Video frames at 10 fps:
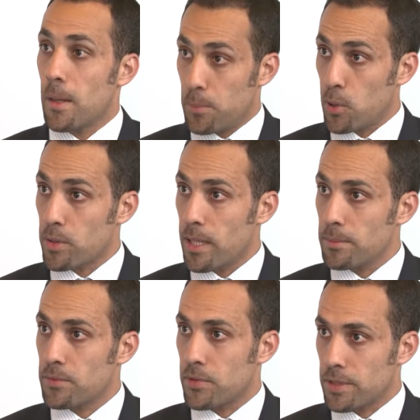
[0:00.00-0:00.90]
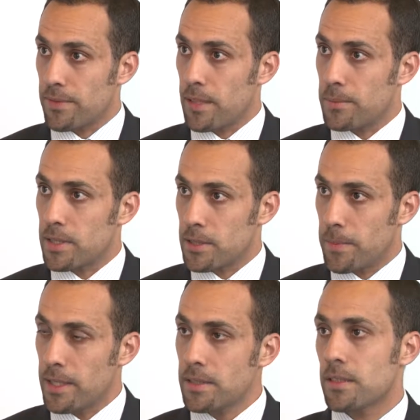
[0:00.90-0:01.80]
programs for development in
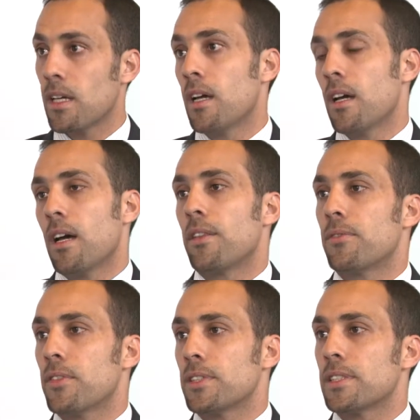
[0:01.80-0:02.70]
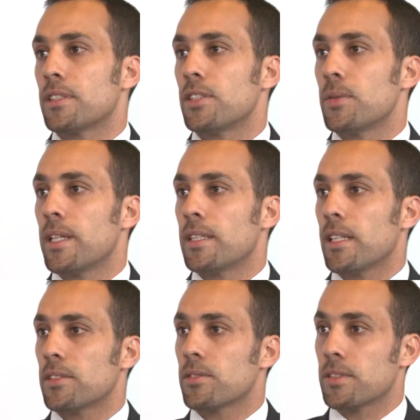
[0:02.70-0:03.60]
space. The first is the UAE
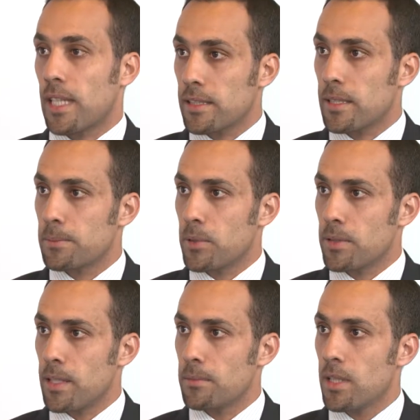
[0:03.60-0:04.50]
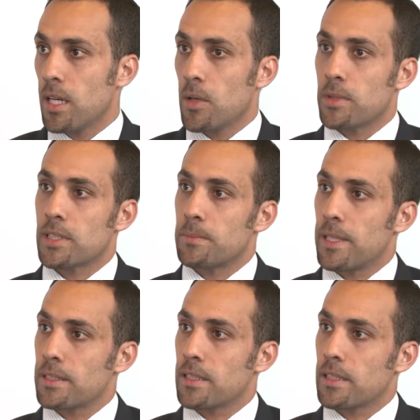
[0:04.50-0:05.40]
National Satellite Programme, which is
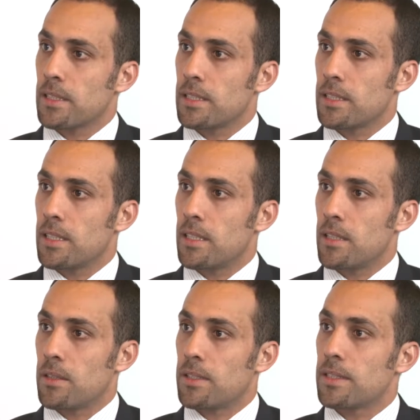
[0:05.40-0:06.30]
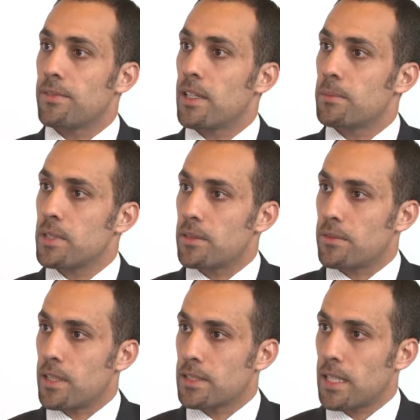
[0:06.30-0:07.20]
basically the development
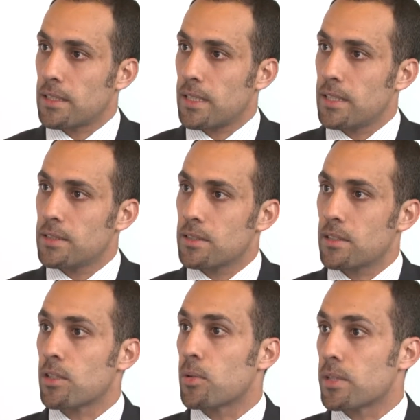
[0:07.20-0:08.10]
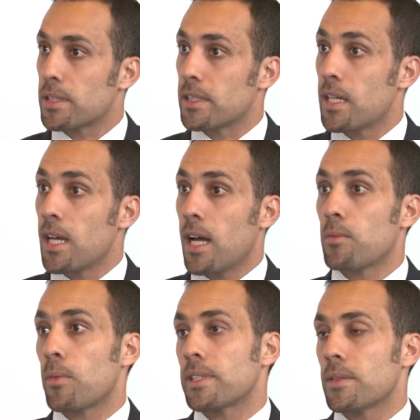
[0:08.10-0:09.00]
of our satellites locally.
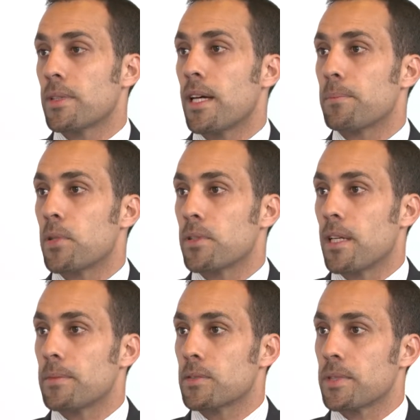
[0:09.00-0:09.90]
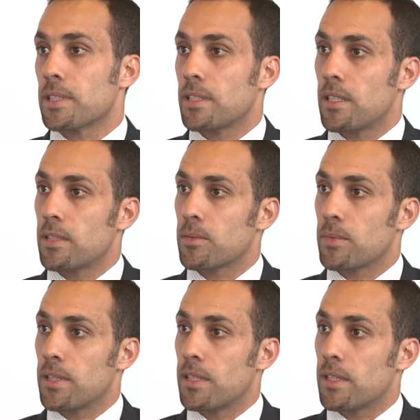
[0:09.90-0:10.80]
And what we did with that program is we started
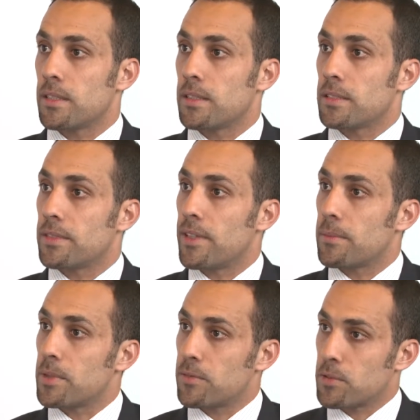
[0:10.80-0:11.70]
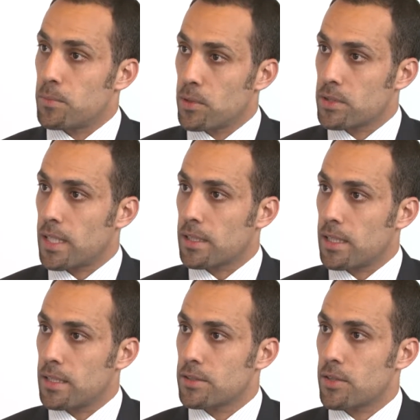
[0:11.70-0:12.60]
with the development of small
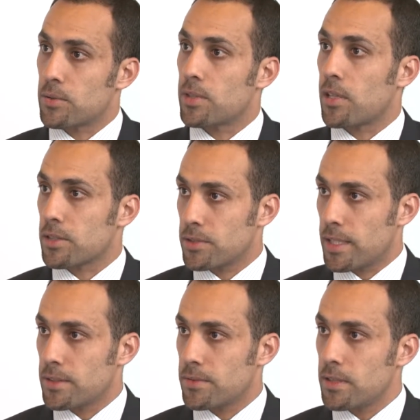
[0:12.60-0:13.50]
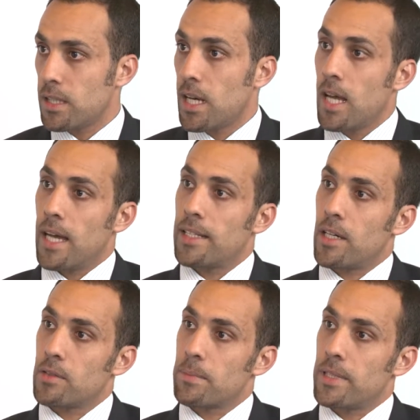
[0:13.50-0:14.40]
satellites through knowledge transfer, and
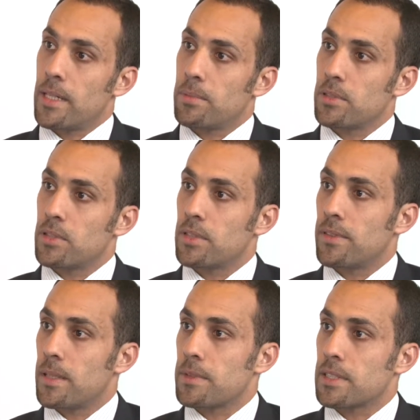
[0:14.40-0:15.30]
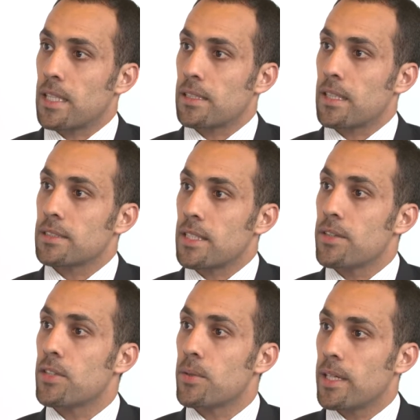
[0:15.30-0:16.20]
now we've been able to develop the satellites
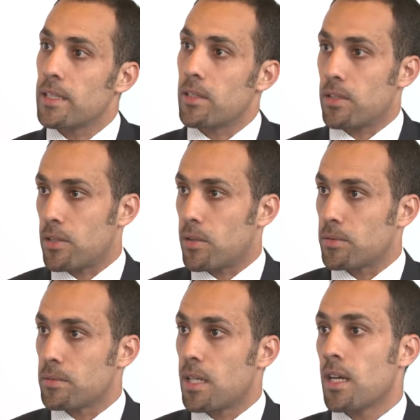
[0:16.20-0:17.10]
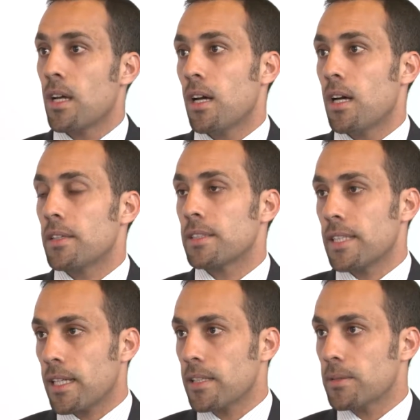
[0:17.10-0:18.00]
in the UAE on our own. The
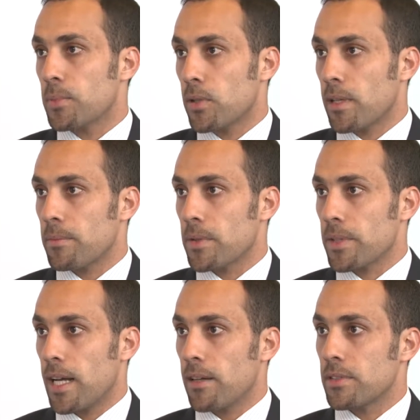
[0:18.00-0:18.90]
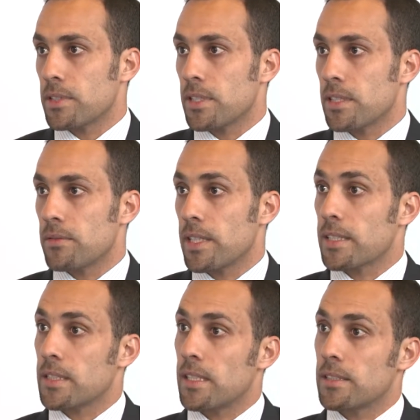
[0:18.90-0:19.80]
second program that we have is the very
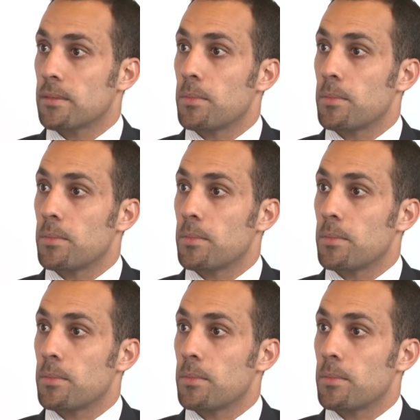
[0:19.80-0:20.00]
exciting